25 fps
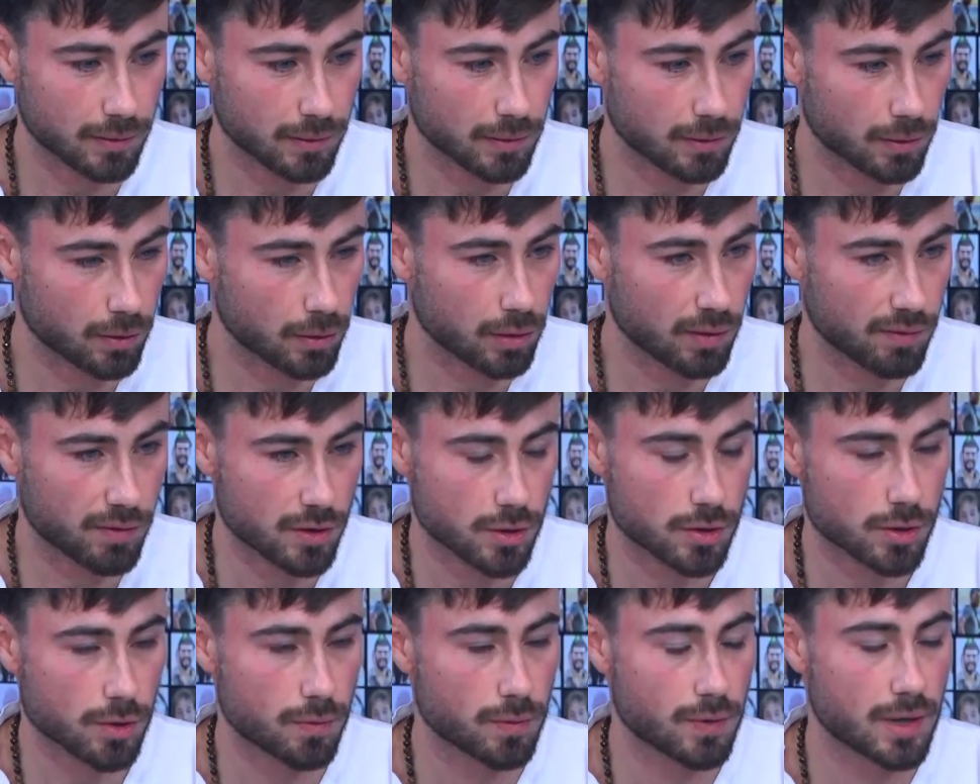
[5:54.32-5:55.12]
all of
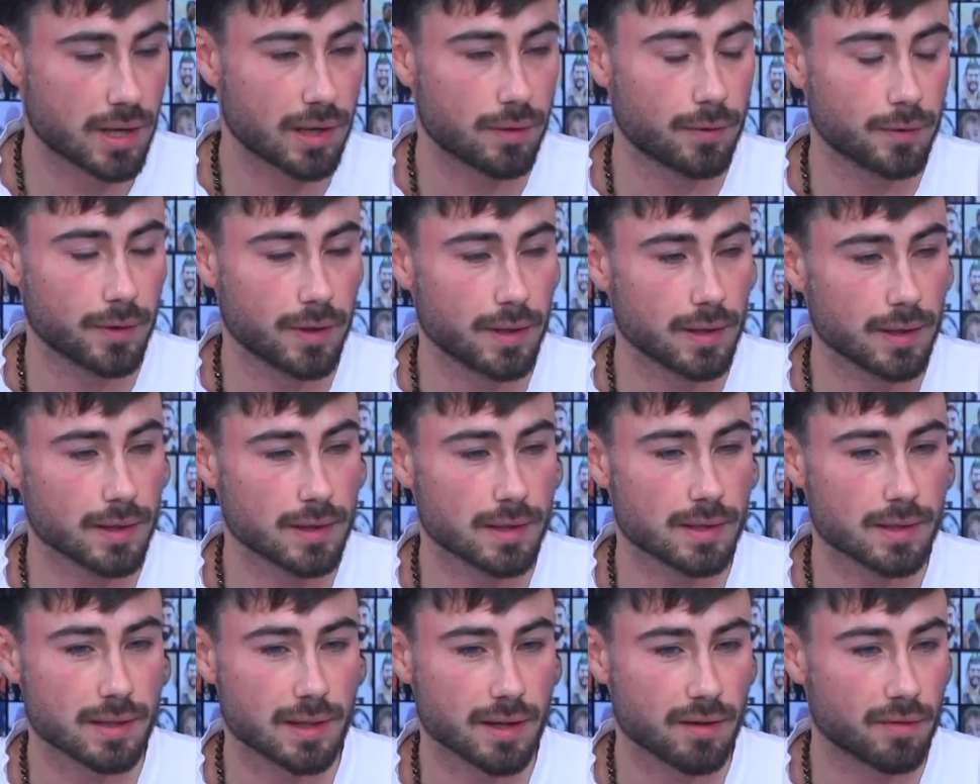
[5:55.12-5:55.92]
our
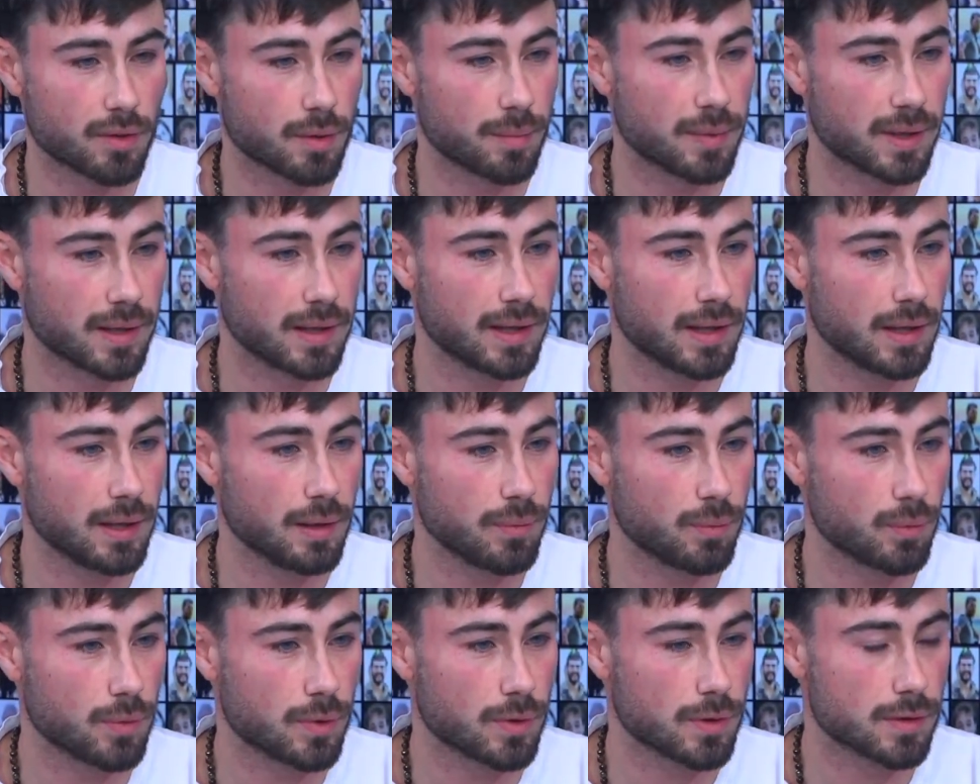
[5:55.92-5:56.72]
surroundings,
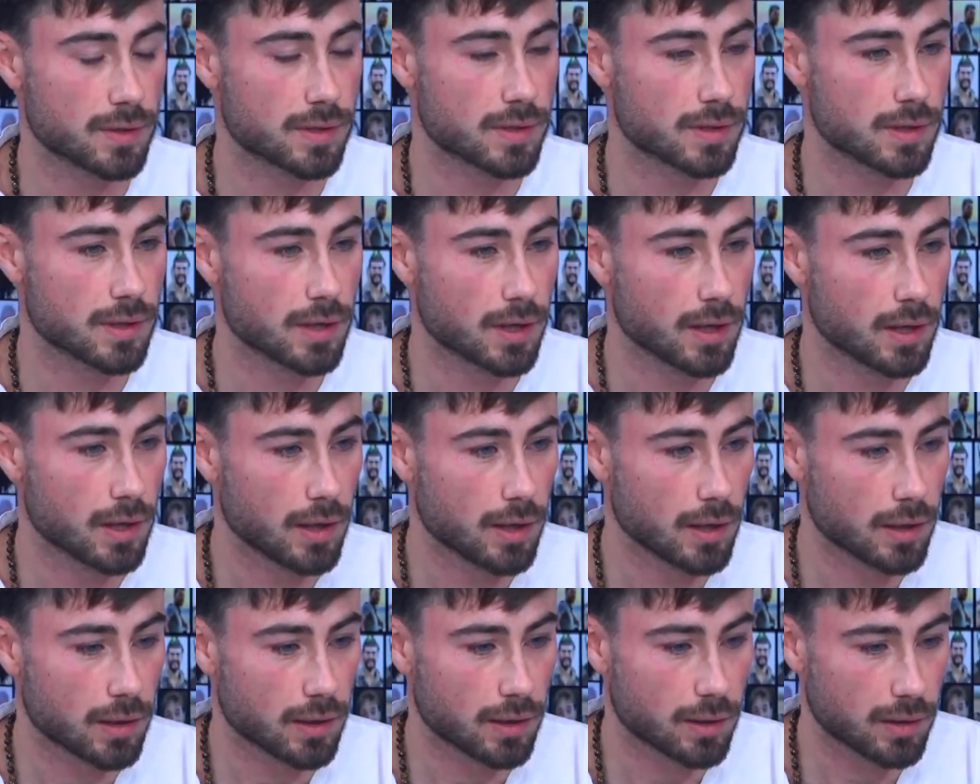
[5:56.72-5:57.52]
everybody was
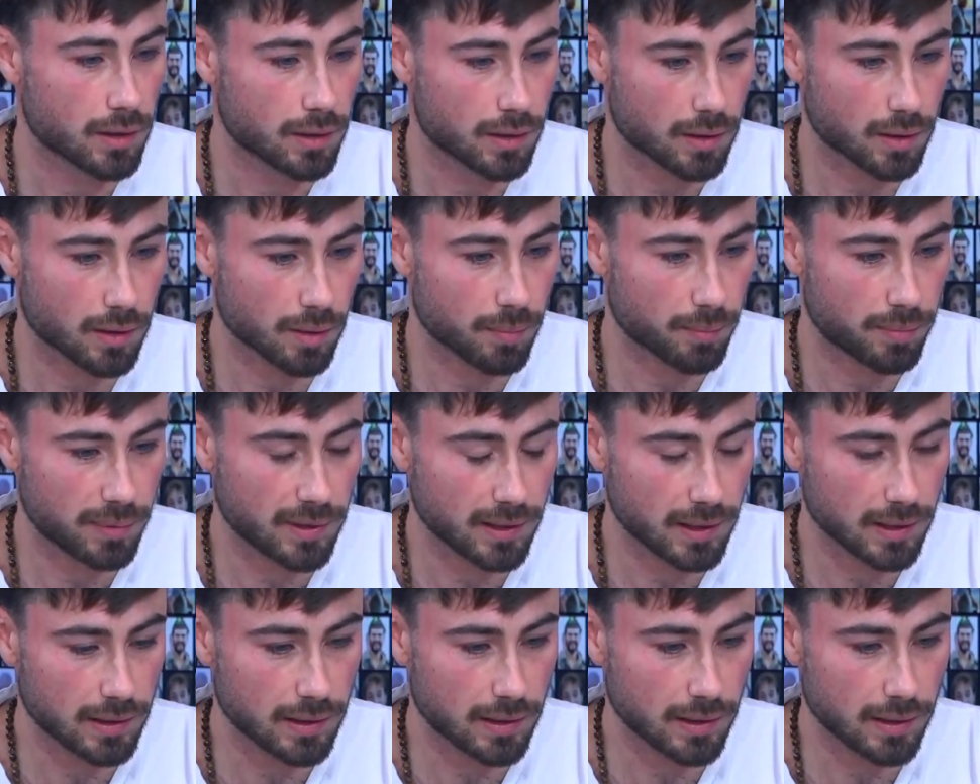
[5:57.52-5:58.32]

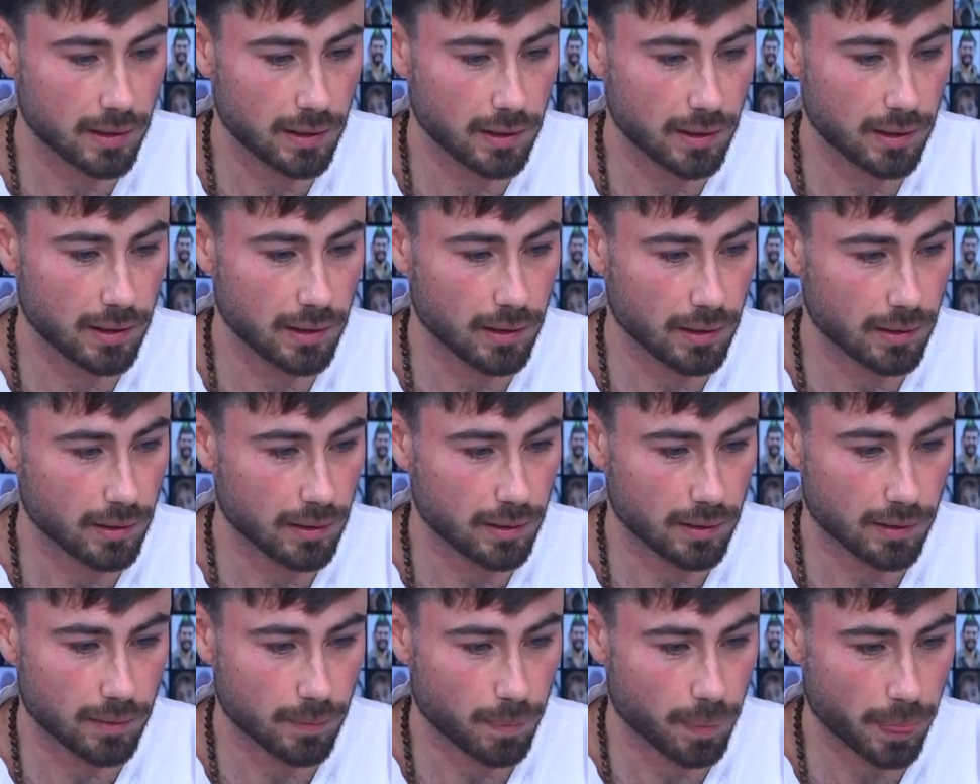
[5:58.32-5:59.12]
completely
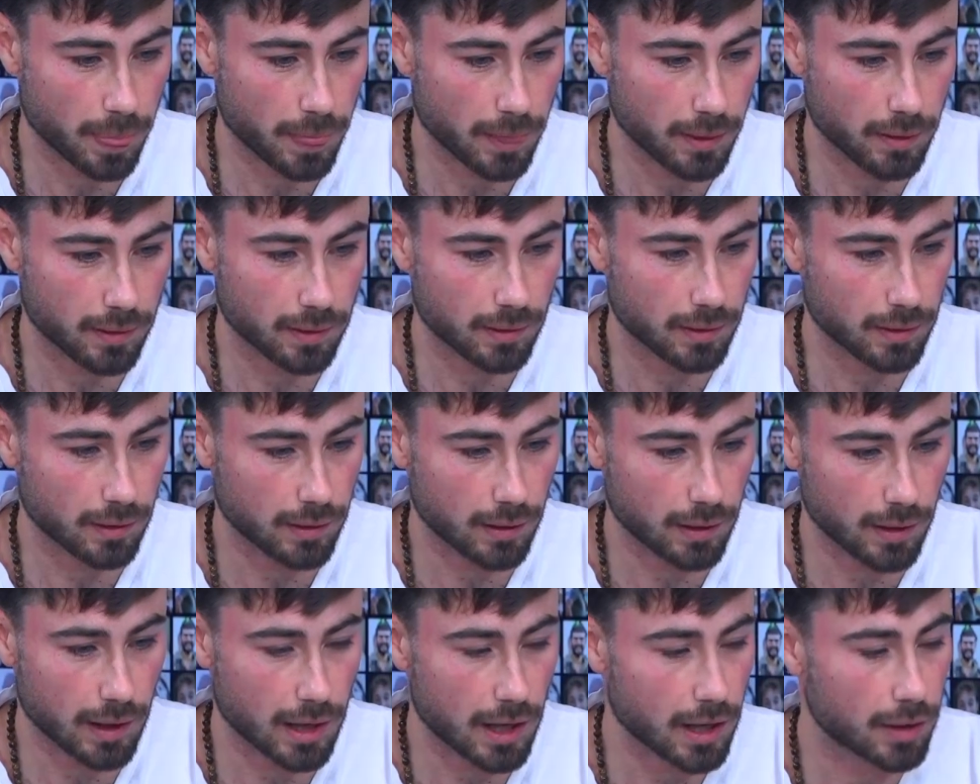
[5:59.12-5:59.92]

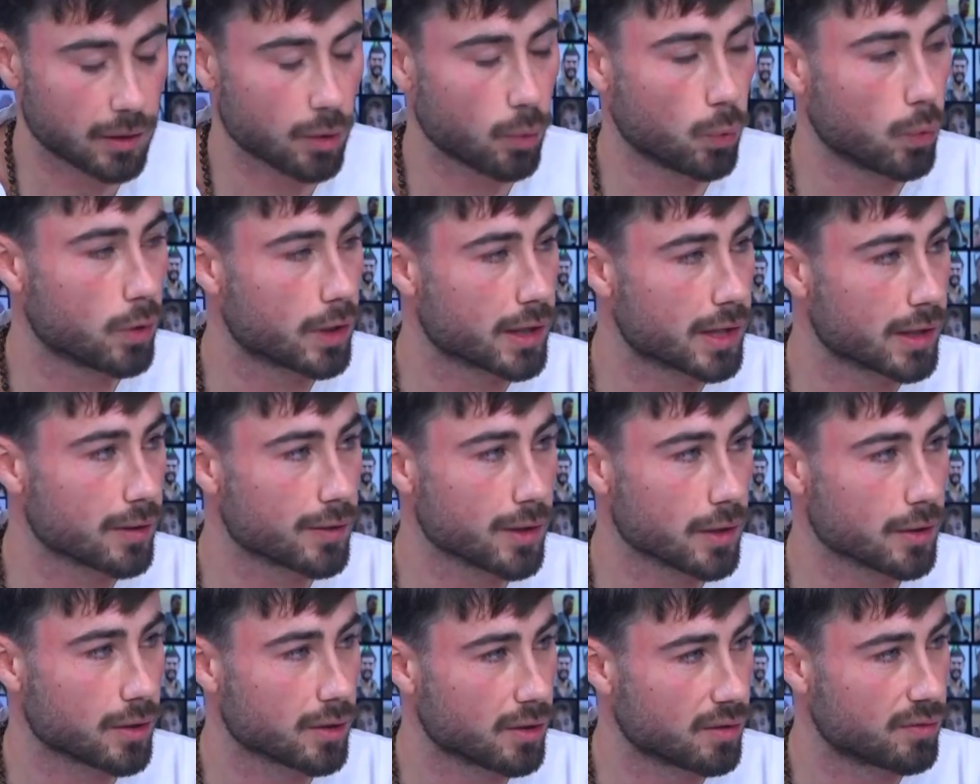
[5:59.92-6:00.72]

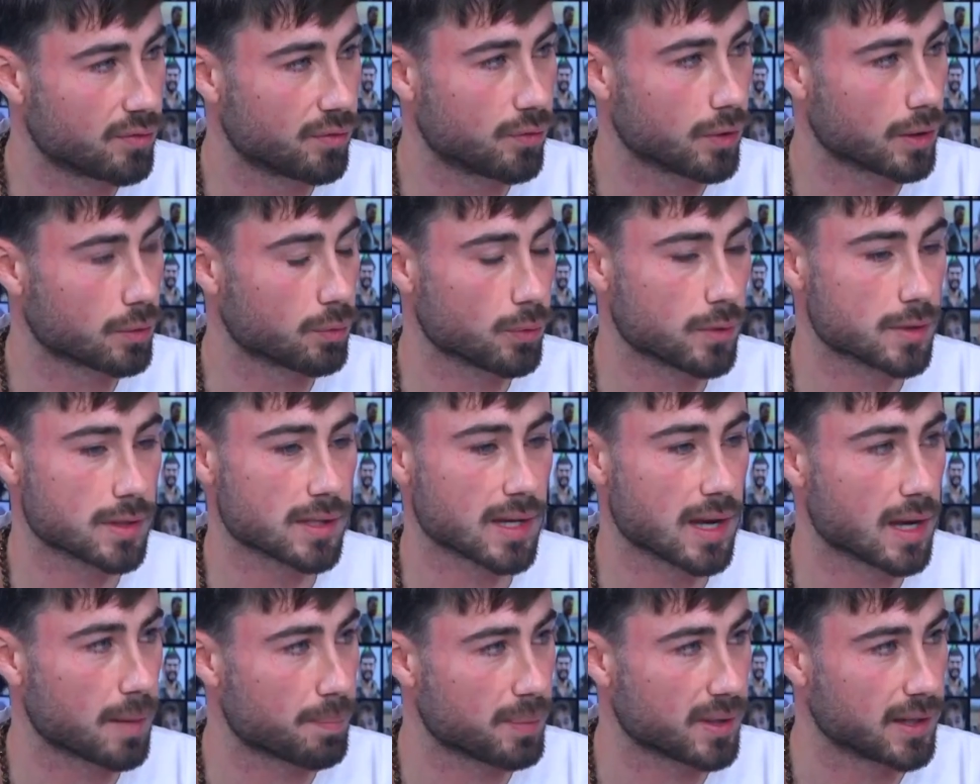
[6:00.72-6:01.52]
unaware of what
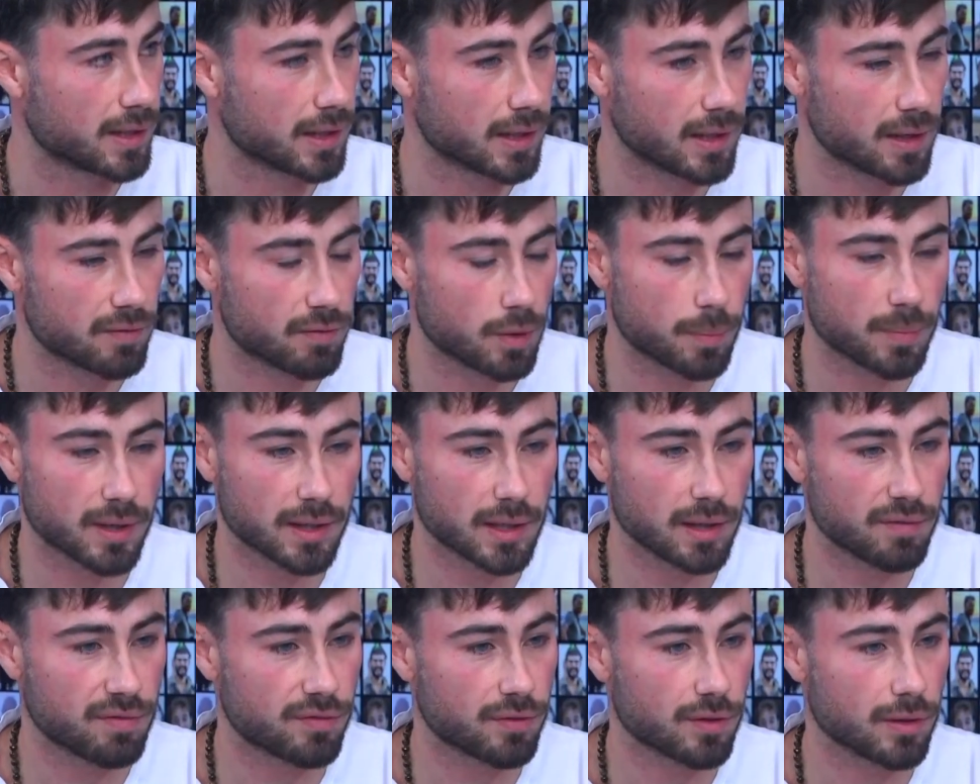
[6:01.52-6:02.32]
was happening.
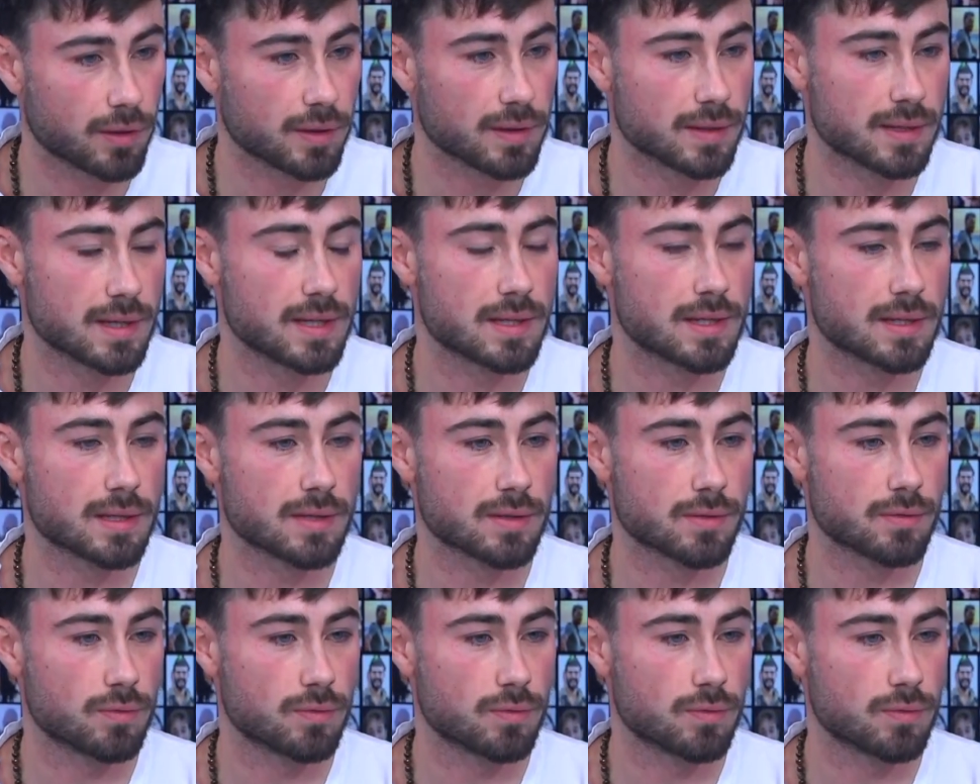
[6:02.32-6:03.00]
Everybody thought it's